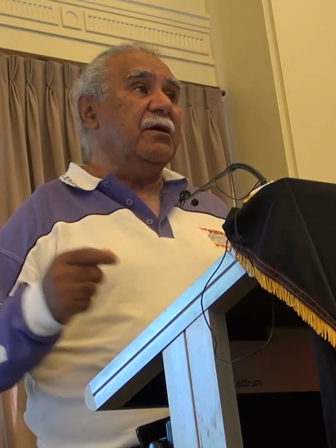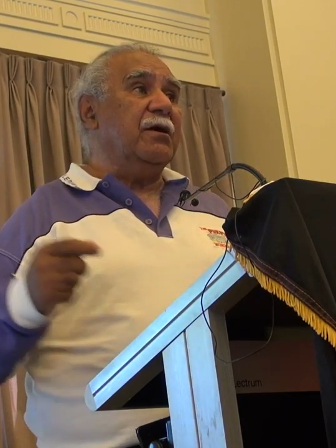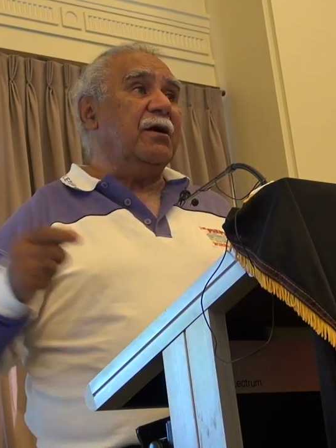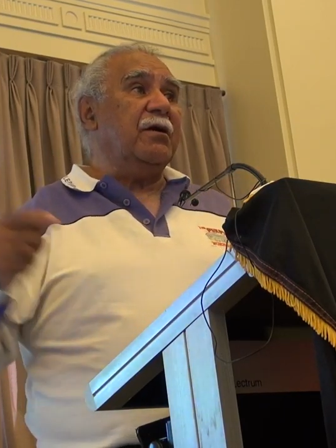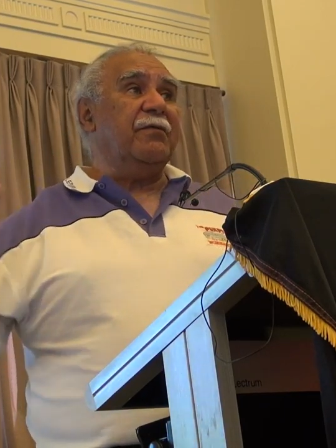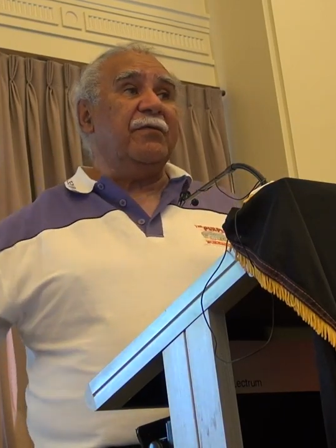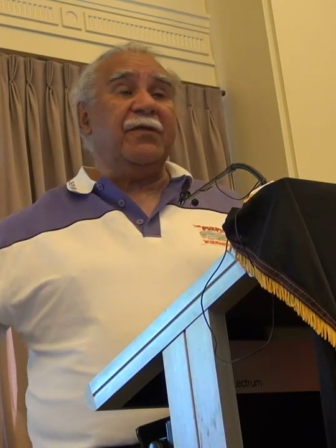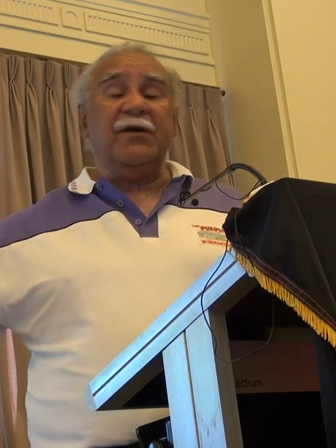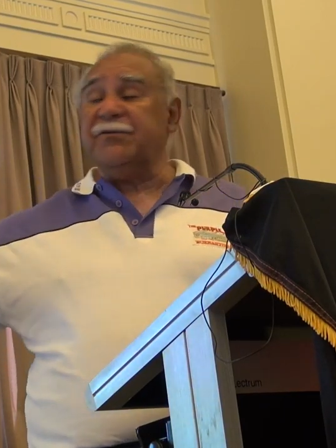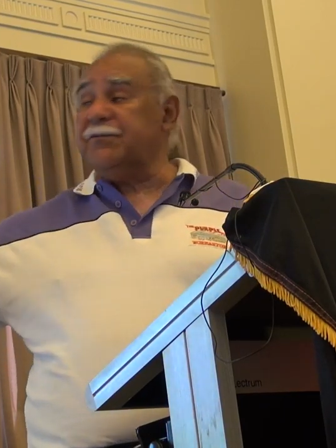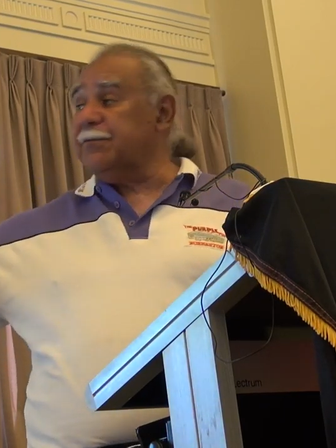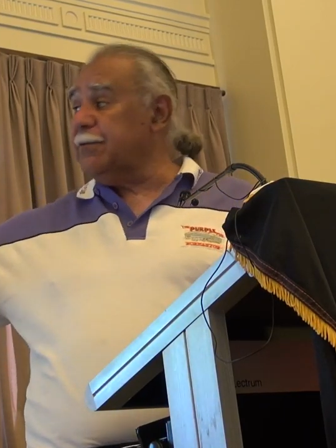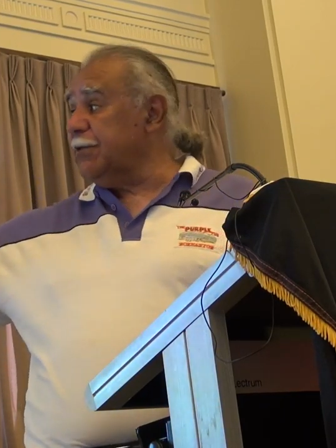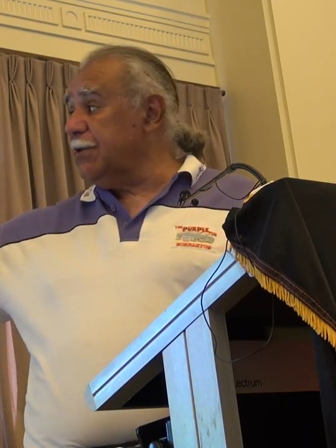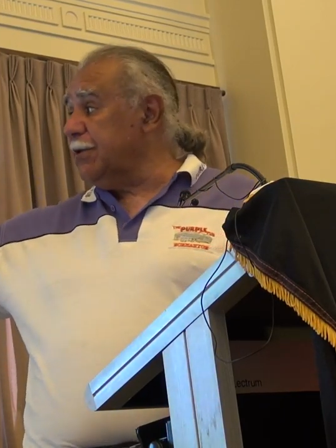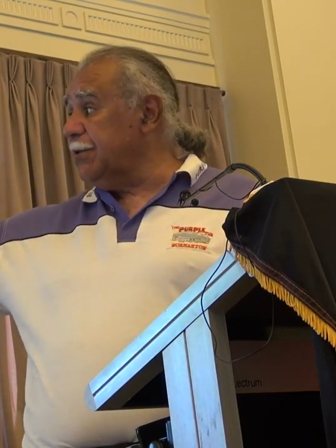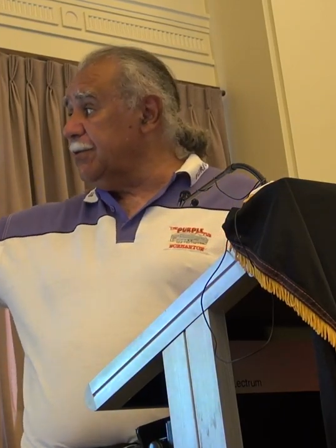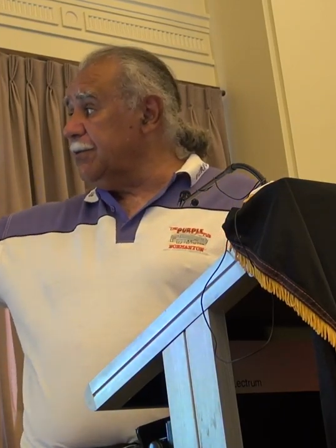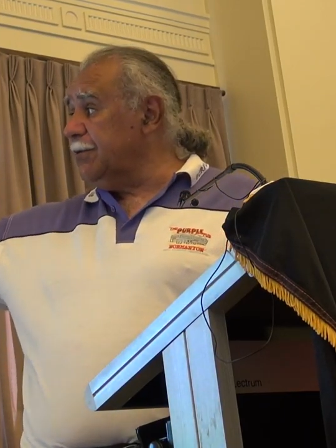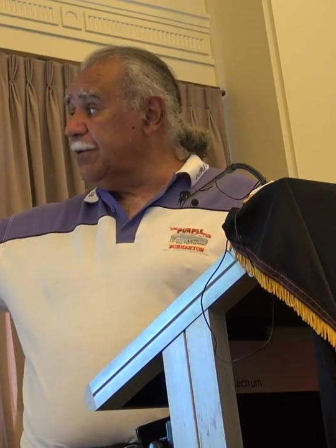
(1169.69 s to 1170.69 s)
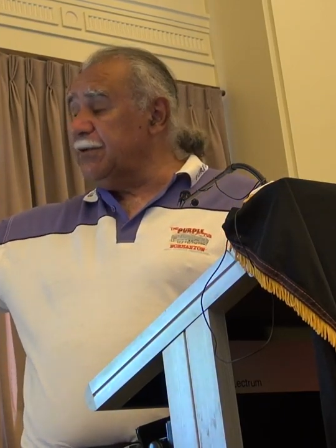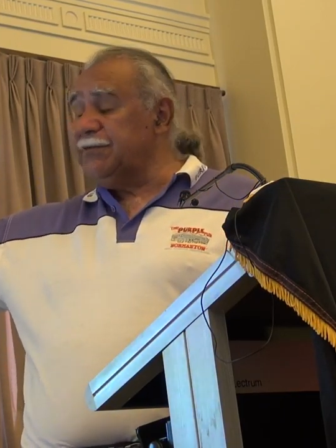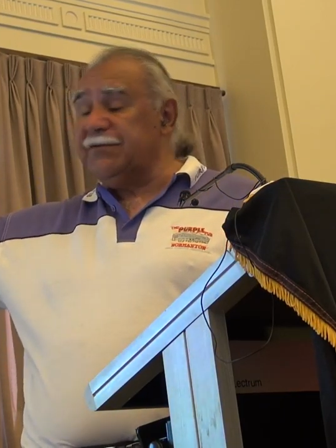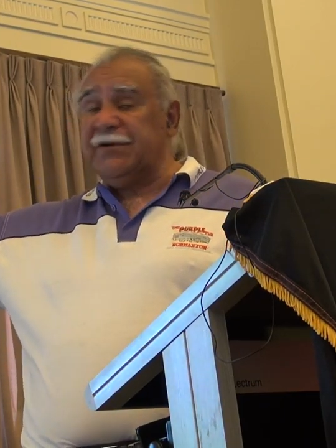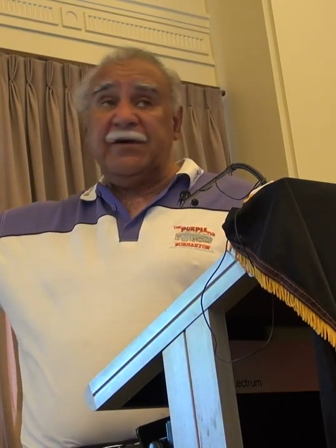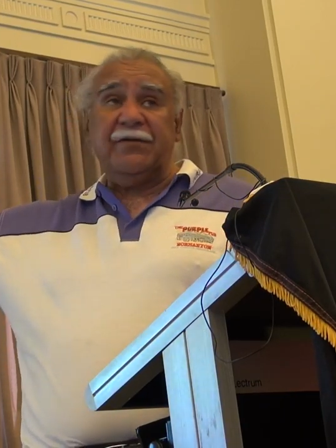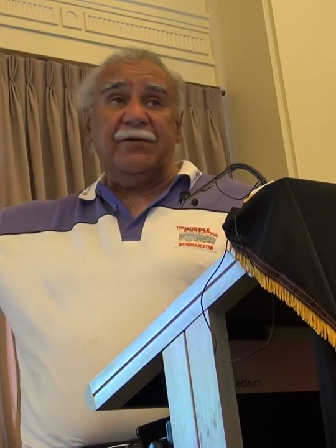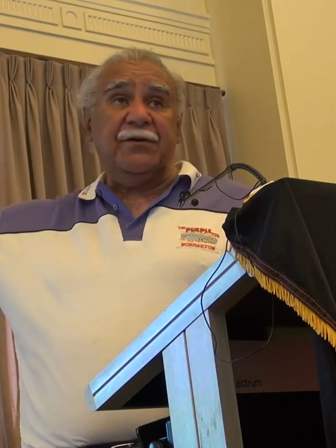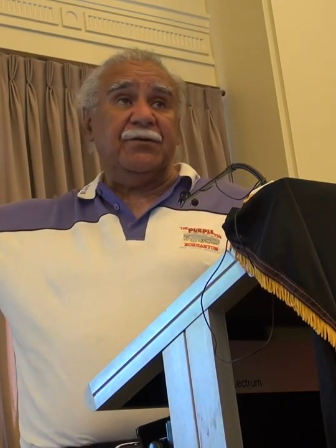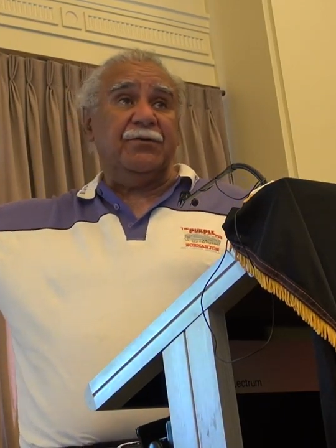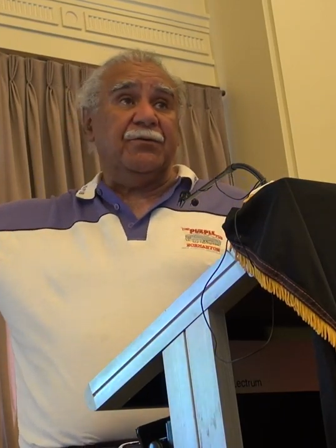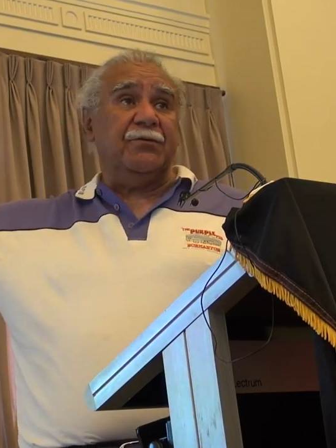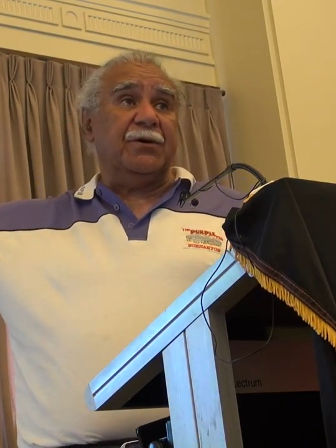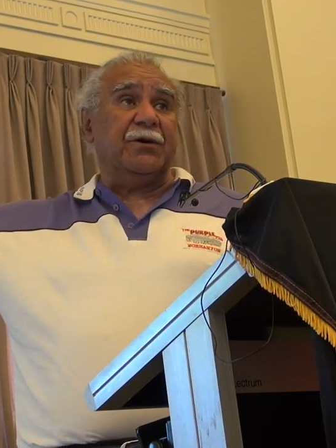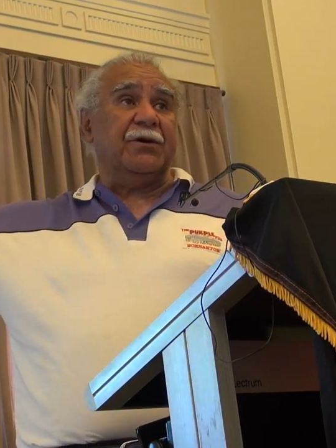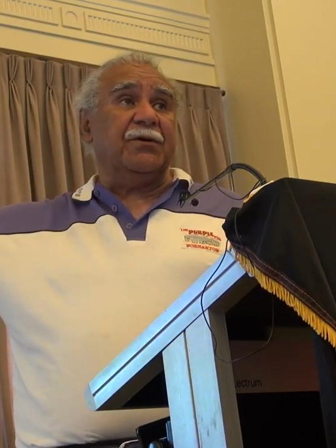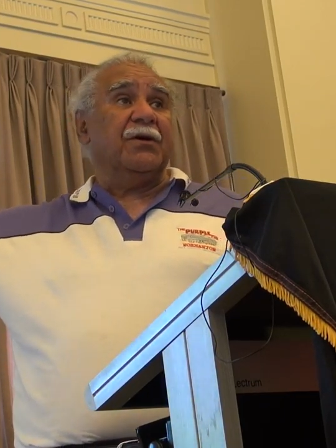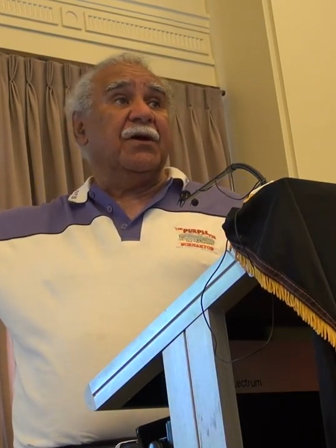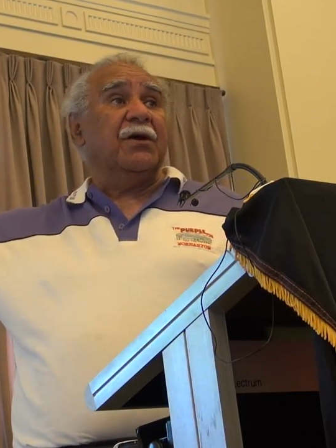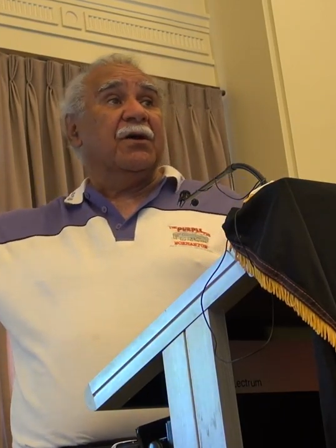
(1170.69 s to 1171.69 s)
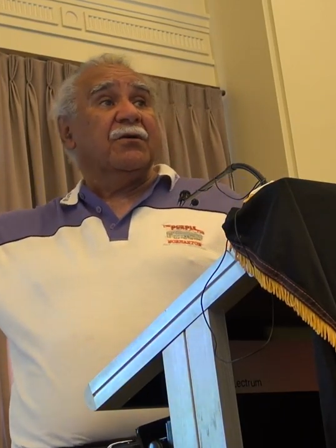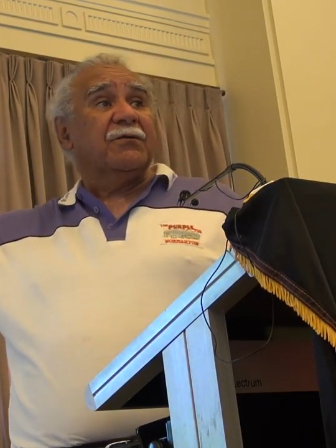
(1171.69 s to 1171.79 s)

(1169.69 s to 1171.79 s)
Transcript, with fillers: And that's what they, that's how they're doing it.